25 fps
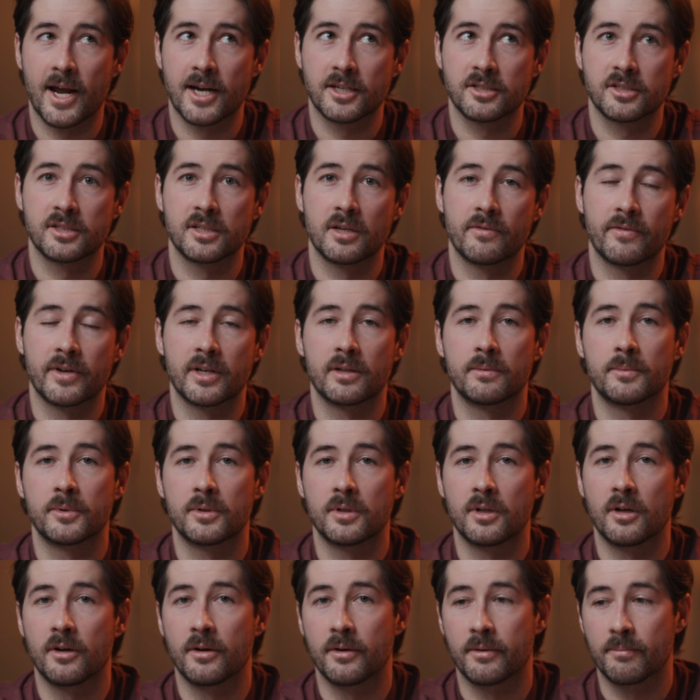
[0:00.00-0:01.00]
actually
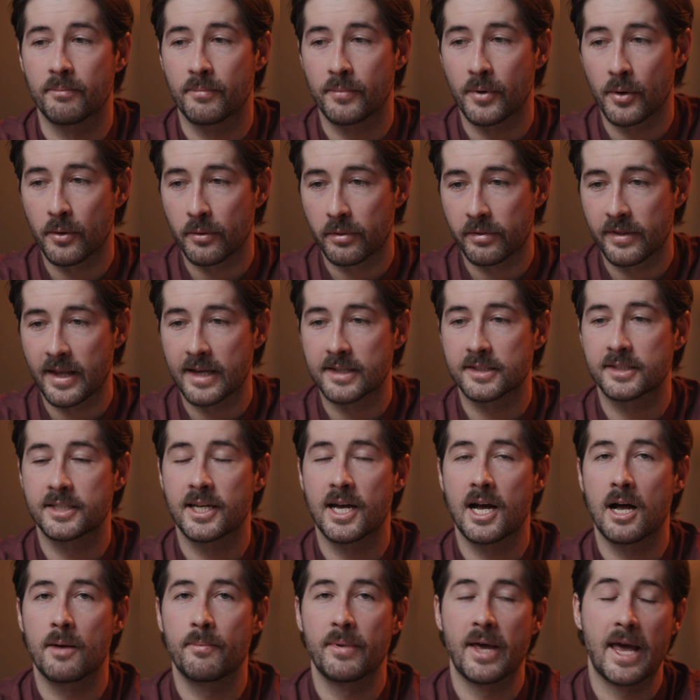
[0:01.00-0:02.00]
available on both
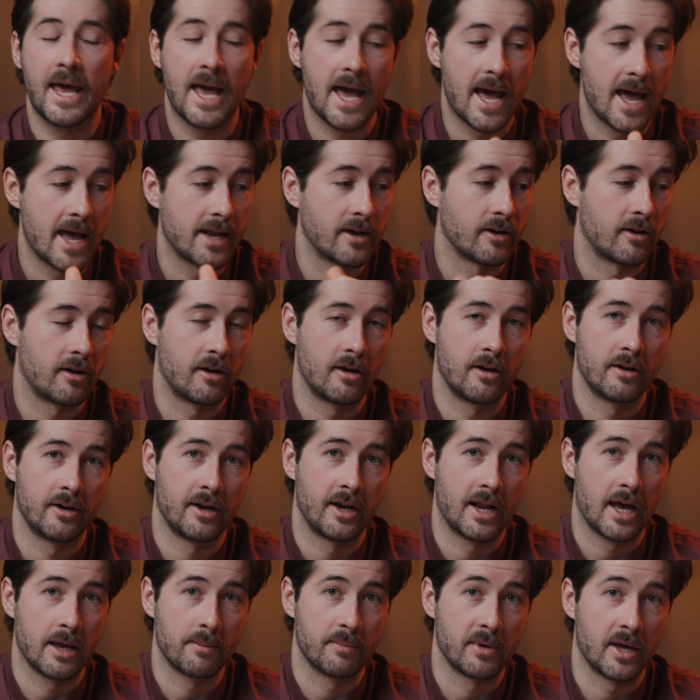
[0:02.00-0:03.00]
desktop and on
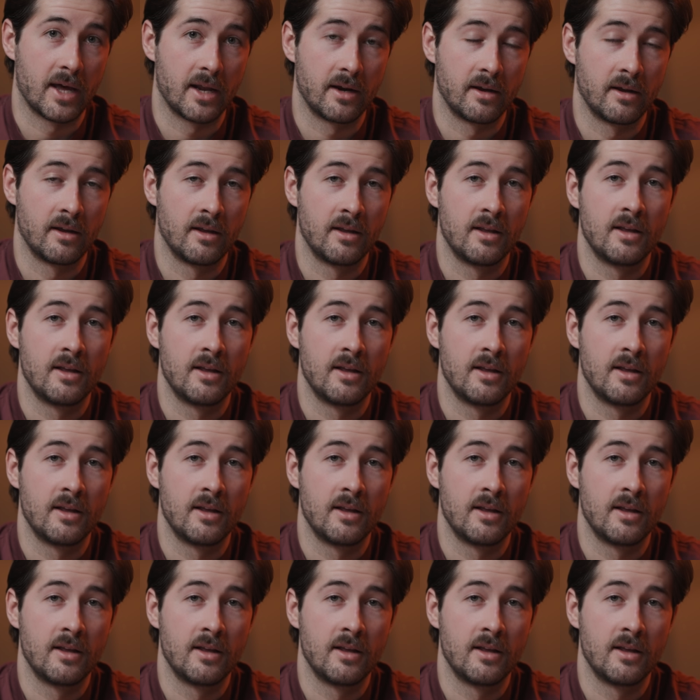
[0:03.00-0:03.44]
an iPad.